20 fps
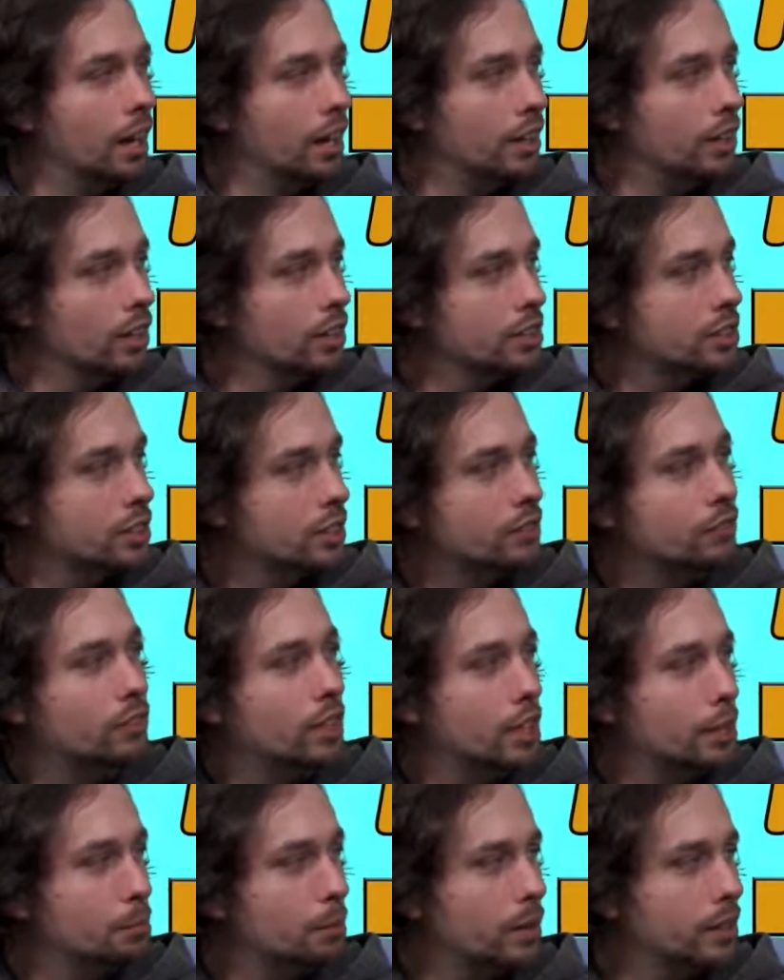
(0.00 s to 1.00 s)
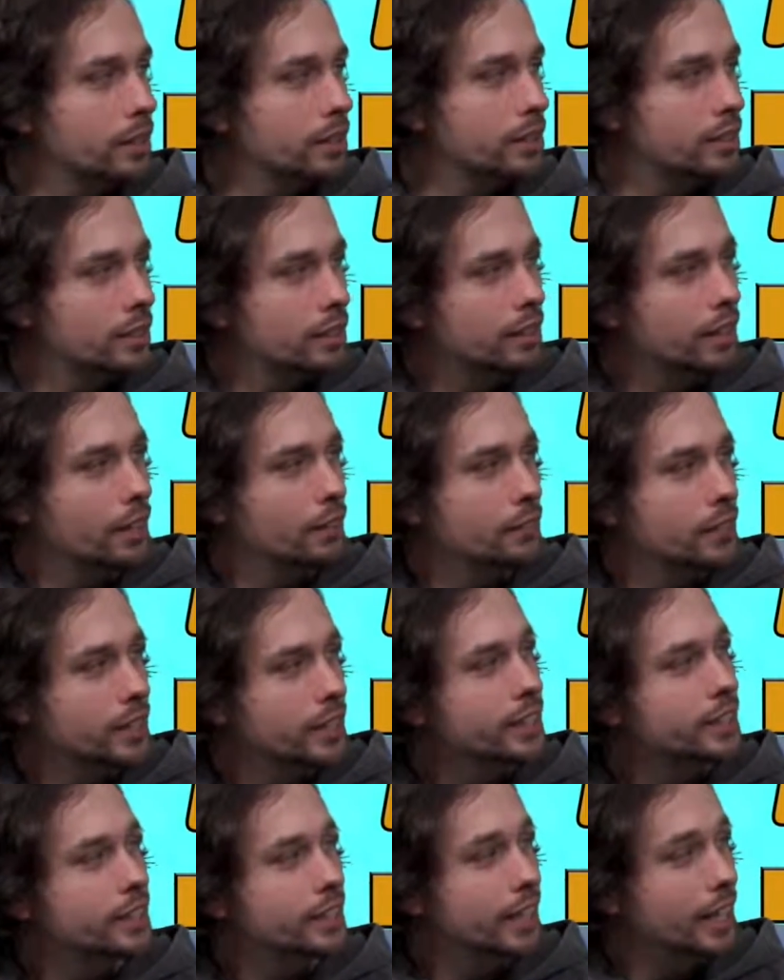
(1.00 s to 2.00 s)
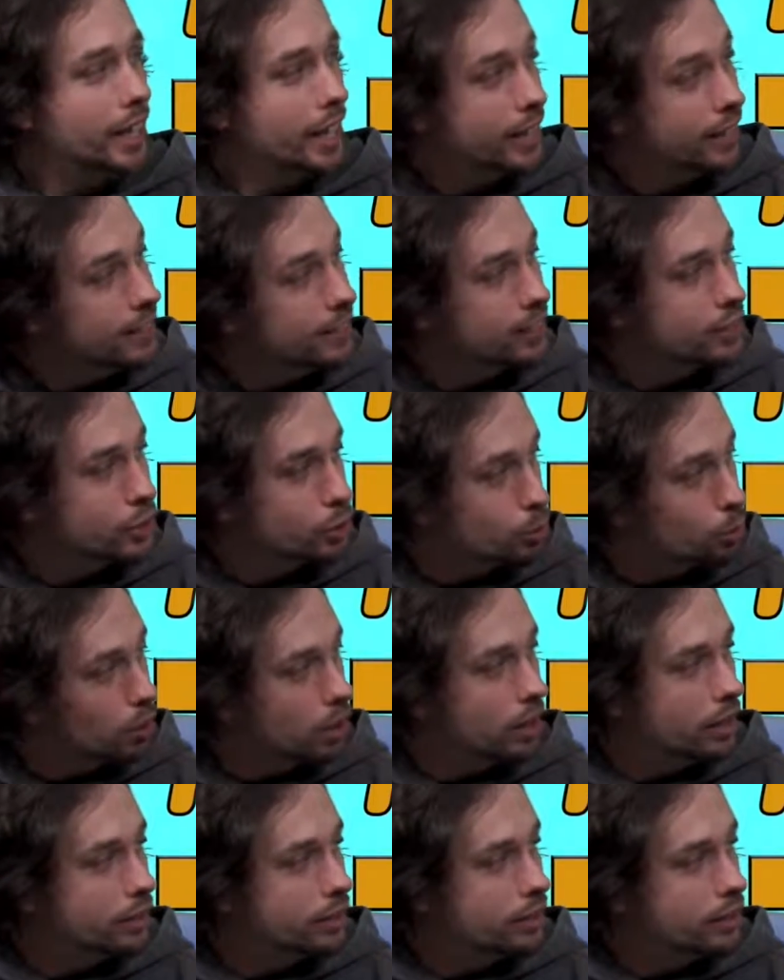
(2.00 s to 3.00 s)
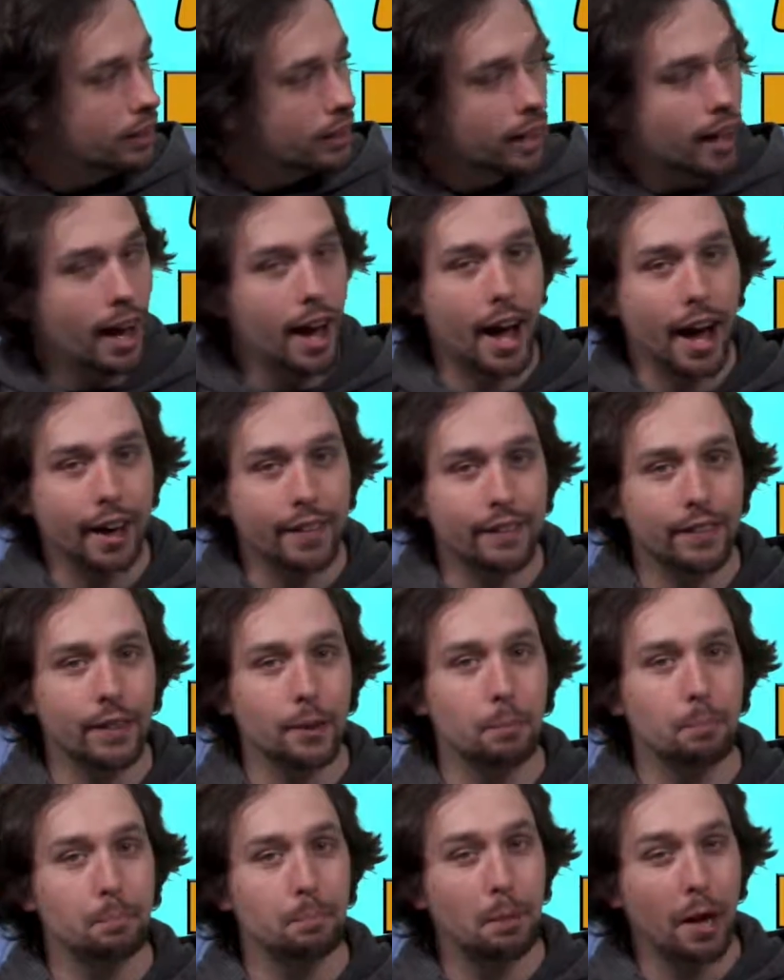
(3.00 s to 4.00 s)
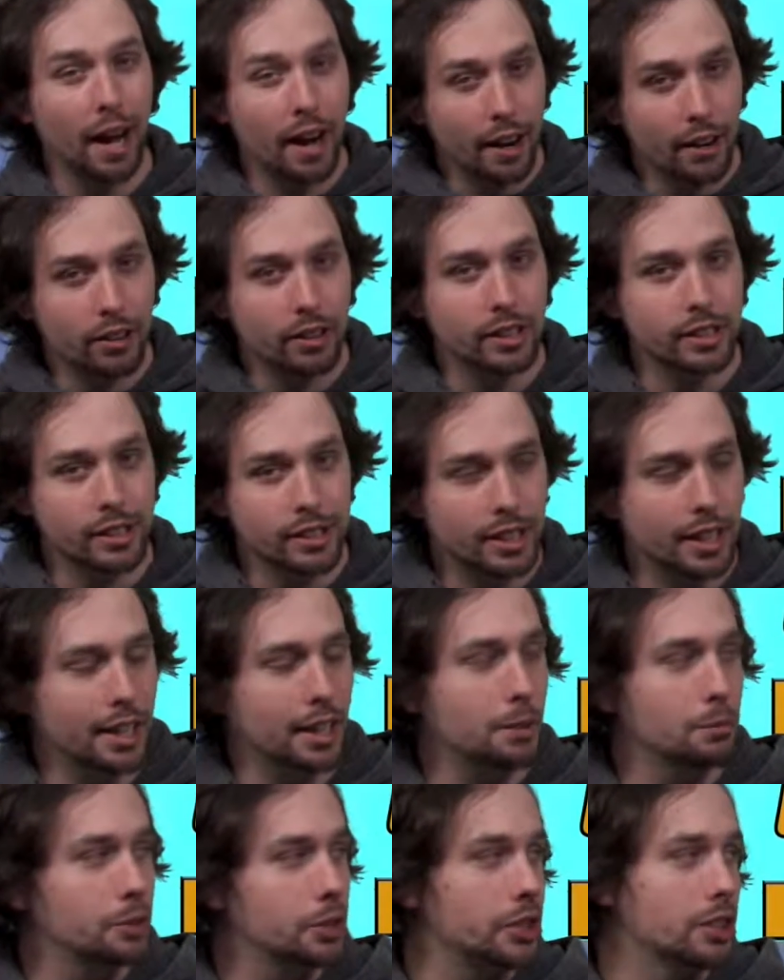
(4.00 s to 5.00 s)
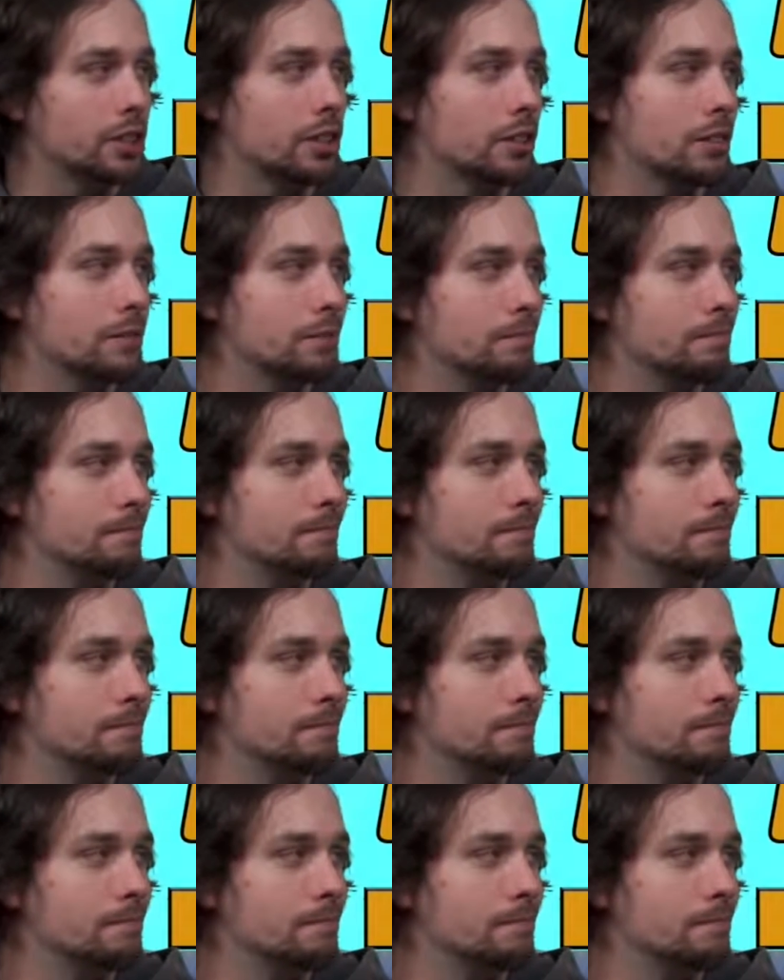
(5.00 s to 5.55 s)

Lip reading: And also the funny part is they released the English one at the Paris Game Show.